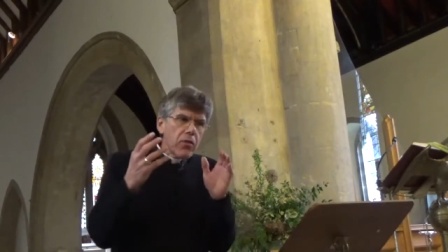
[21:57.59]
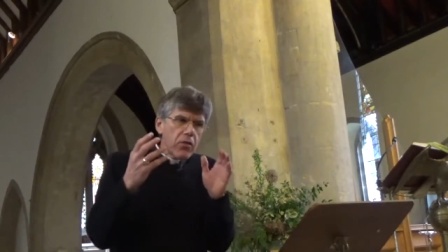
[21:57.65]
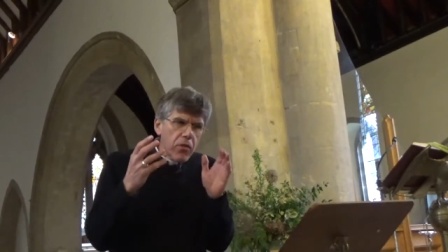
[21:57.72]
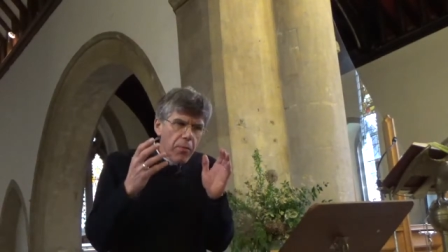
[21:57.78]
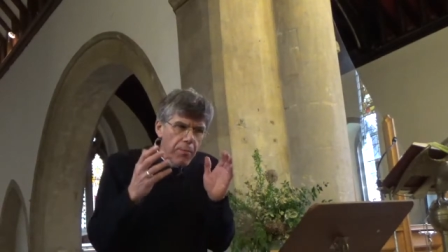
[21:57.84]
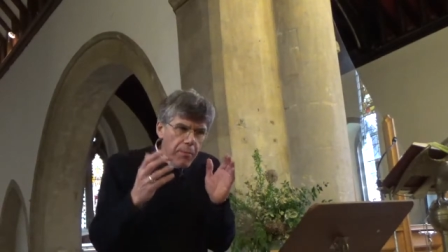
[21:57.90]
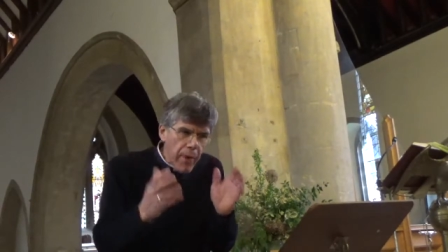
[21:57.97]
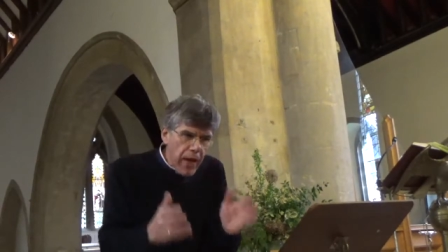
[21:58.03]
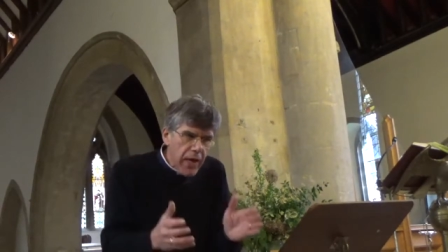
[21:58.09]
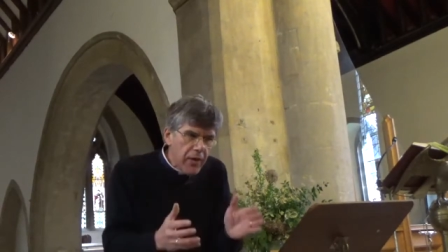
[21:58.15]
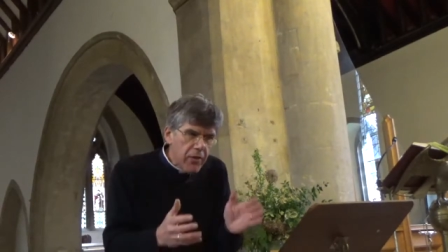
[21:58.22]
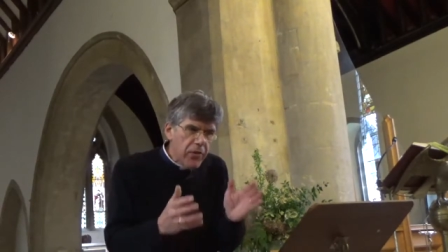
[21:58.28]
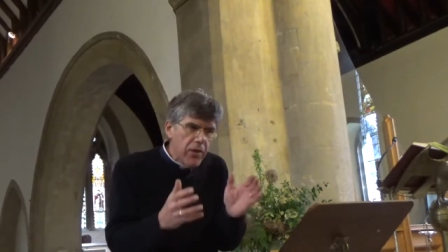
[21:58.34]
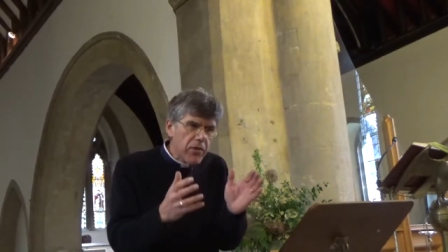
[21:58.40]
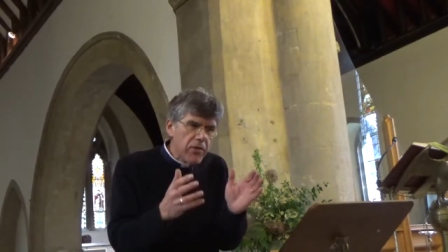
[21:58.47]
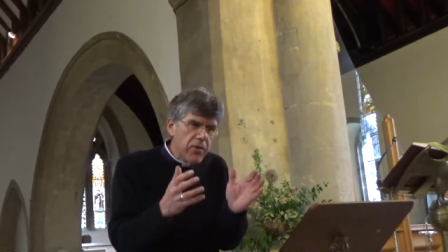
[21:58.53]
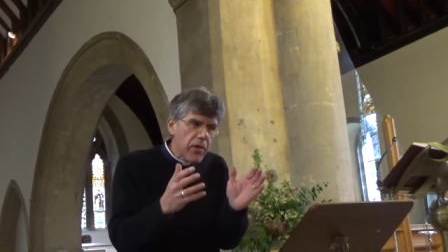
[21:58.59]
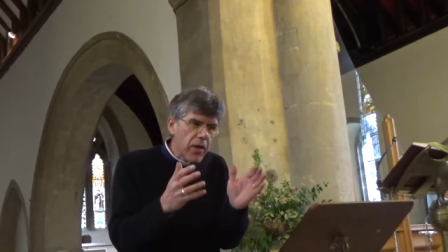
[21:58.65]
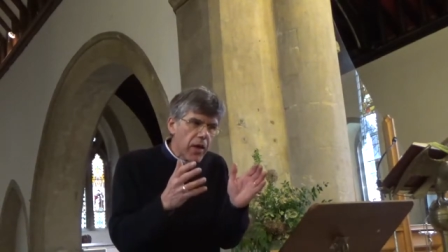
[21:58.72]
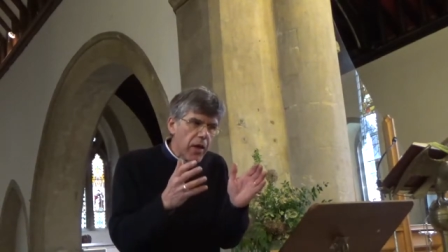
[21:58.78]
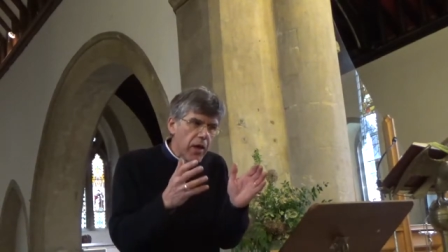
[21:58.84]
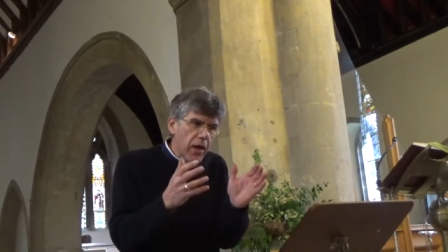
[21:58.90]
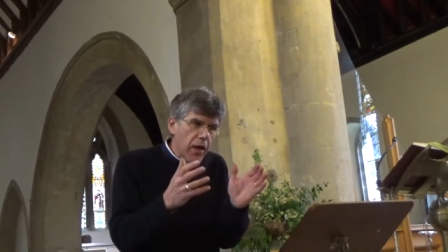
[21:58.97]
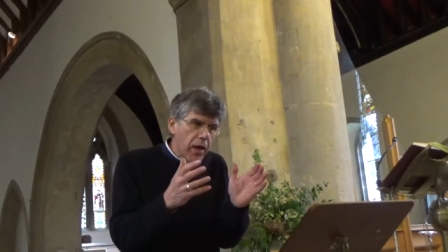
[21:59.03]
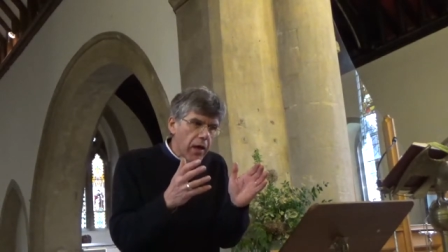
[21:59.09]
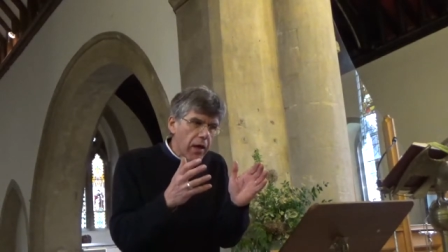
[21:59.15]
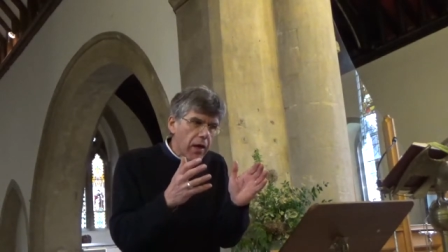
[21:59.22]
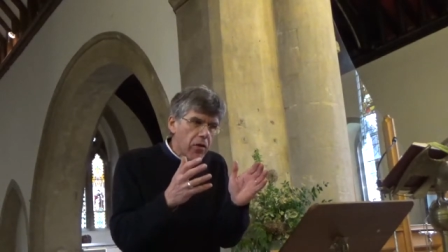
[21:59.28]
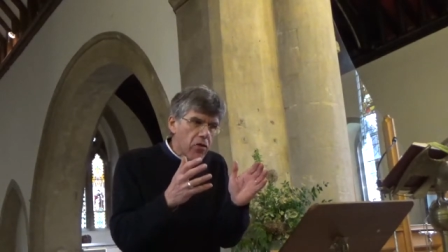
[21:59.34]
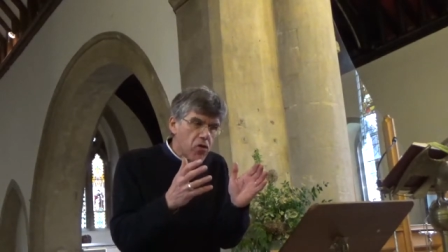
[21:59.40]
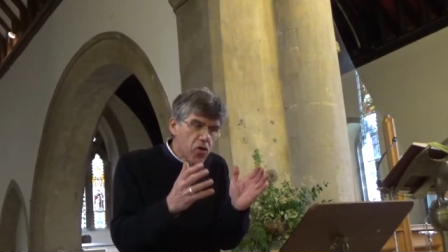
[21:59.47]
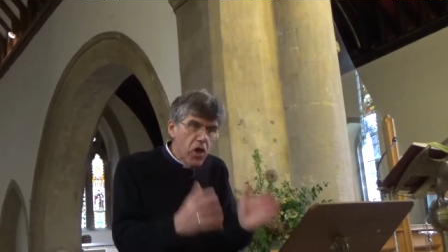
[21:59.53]
to make this
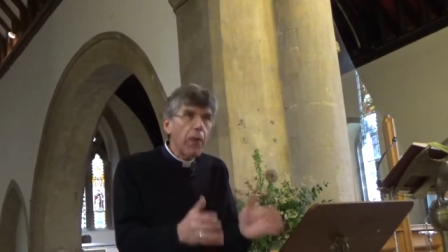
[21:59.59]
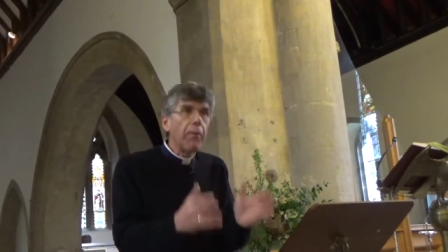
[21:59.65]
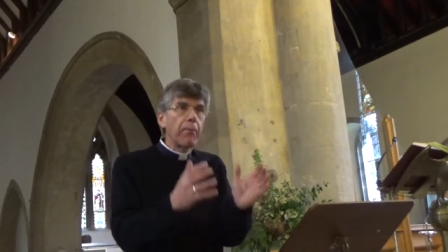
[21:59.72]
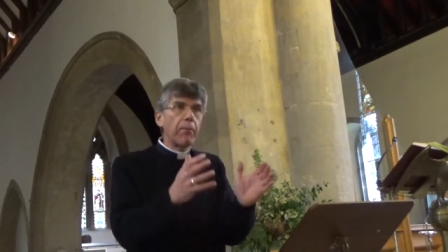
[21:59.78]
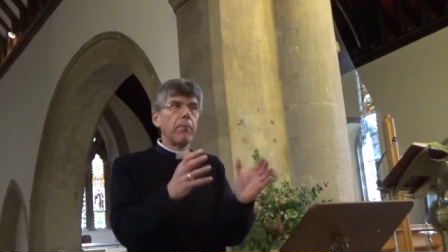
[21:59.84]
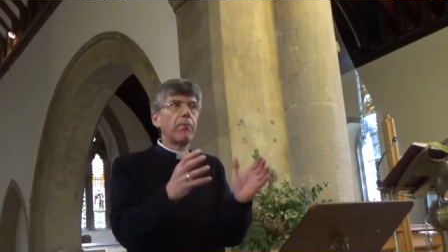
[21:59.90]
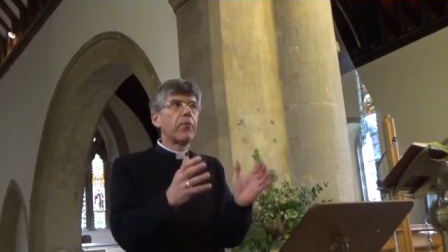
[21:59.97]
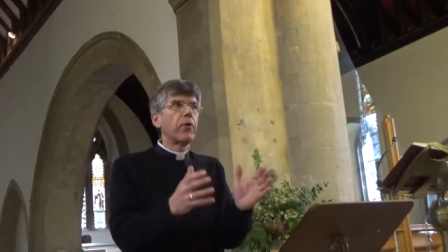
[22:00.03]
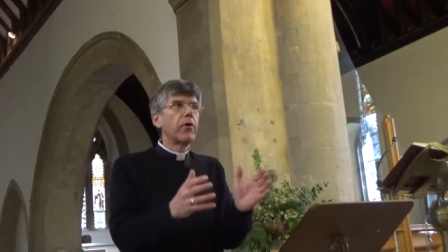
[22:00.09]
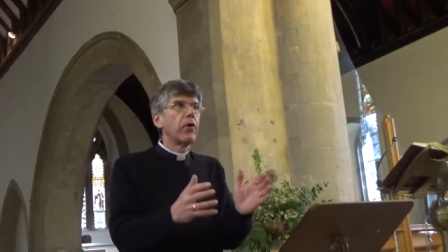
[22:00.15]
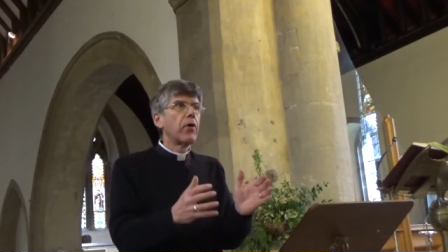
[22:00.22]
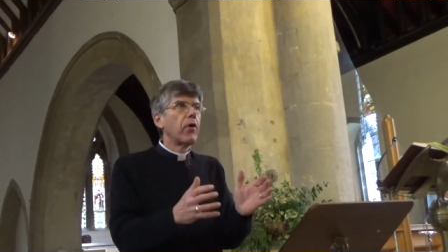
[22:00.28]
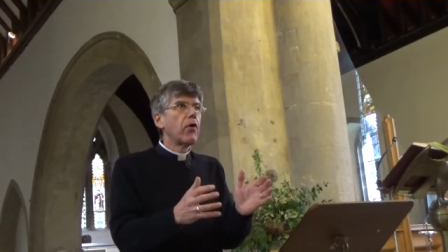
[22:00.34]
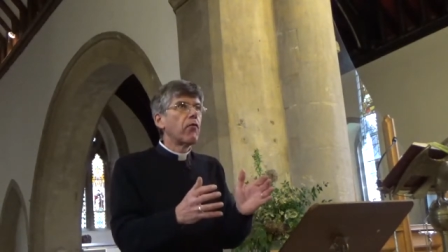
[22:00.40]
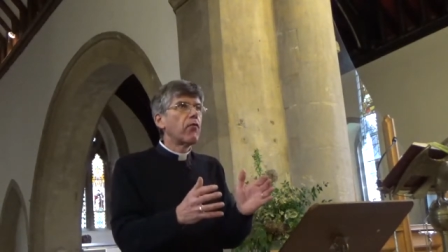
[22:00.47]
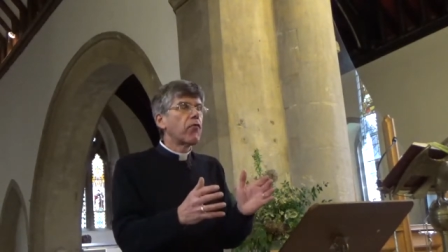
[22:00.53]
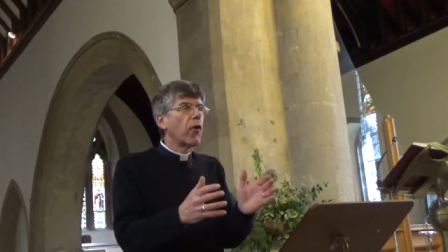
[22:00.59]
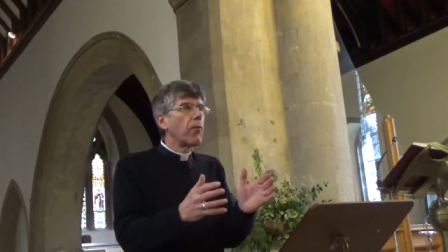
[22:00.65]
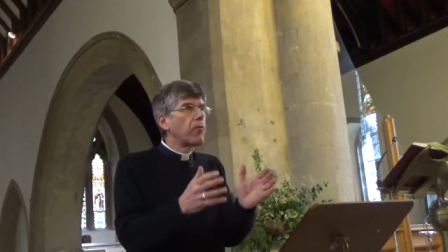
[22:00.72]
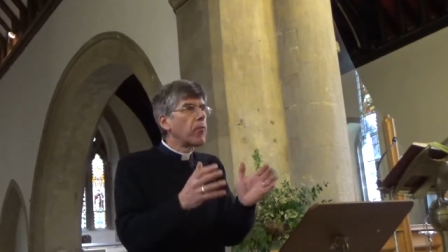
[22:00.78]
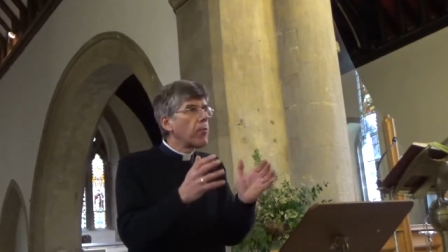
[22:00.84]
jump from